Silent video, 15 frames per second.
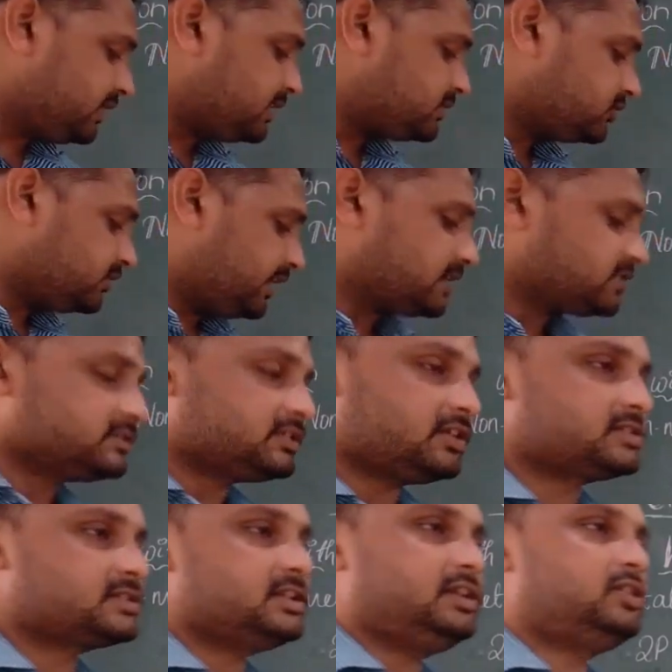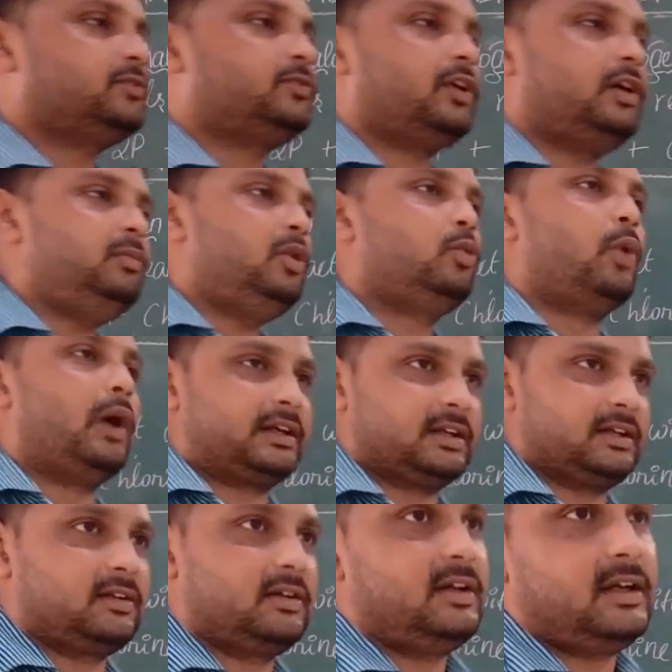also reacts with oxygen to form water.
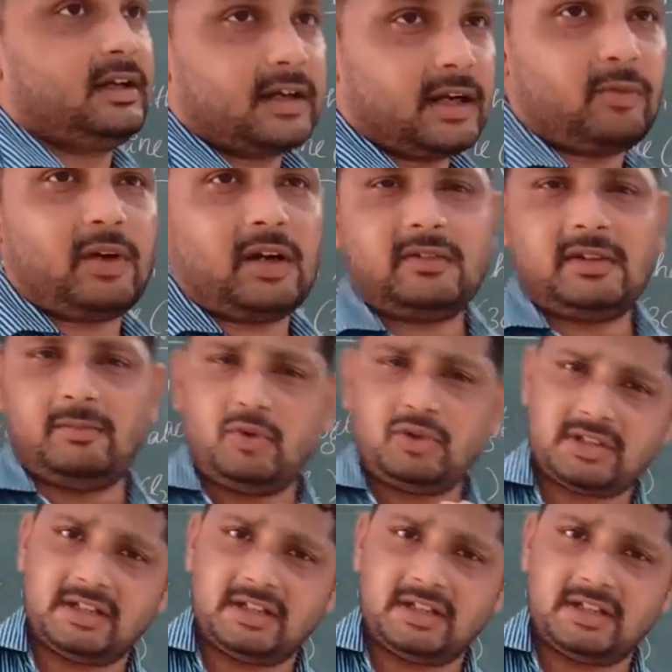Now, one of the most